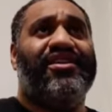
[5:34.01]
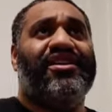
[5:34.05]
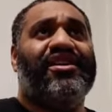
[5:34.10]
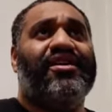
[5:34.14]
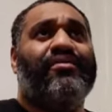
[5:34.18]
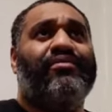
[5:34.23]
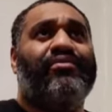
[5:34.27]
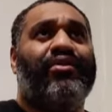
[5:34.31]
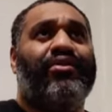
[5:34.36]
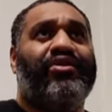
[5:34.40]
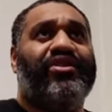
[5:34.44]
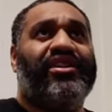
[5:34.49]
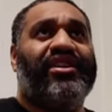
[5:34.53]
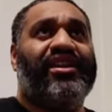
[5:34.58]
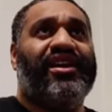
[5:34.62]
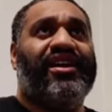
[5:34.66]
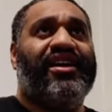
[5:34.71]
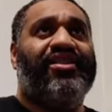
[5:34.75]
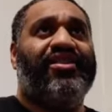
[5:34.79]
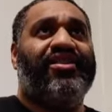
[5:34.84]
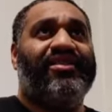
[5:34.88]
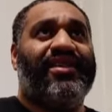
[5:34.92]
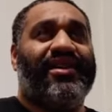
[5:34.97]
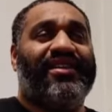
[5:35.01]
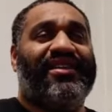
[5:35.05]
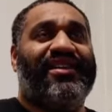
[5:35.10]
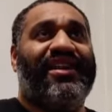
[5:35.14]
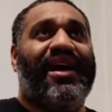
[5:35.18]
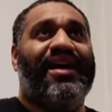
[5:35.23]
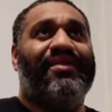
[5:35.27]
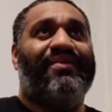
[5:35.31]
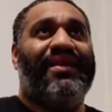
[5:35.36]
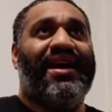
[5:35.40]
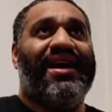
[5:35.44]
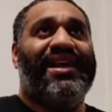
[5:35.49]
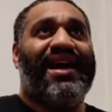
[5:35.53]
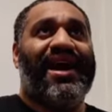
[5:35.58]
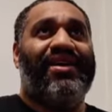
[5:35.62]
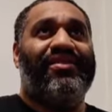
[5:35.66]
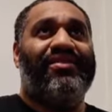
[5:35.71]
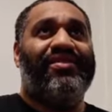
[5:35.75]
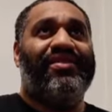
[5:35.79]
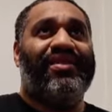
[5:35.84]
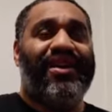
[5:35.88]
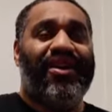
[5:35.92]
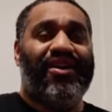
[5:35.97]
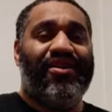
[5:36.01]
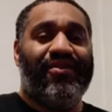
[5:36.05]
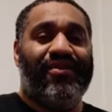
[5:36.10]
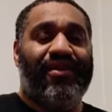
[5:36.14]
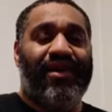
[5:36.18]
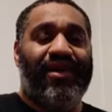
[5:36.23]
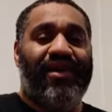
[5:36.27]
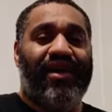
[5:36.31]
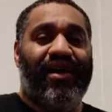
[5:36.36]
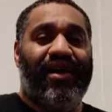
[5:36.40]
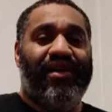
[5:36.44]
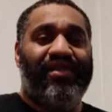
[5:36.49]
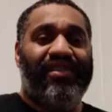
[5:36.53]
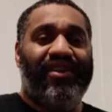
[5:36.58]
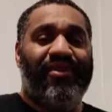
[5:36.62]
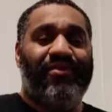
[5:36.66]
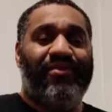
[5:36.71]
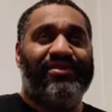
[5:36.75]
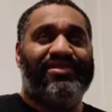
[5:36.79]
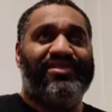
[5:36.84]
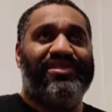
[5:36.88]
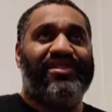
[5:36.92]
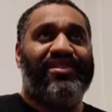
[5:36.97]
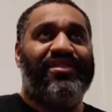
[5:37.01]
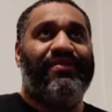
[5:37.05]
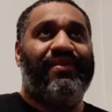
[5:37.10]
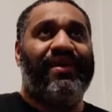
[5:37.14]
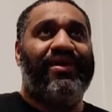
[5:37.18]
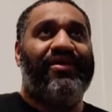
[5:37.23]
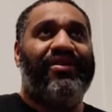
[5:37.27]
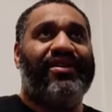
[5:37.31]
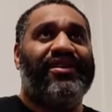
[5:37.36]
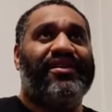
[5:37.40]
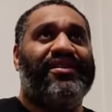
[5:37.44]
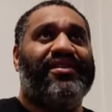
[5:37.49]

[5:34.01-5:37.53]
Brody King looked like the odd man out in their particular pairing.